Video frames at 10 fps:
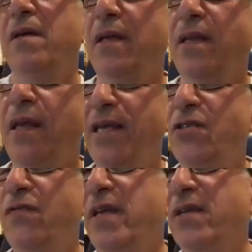in the age
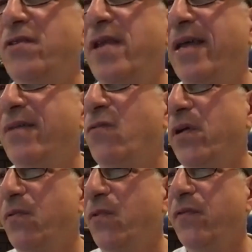of the internet,
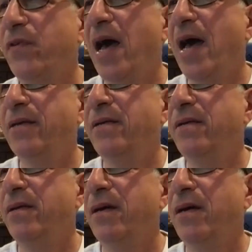we've gotten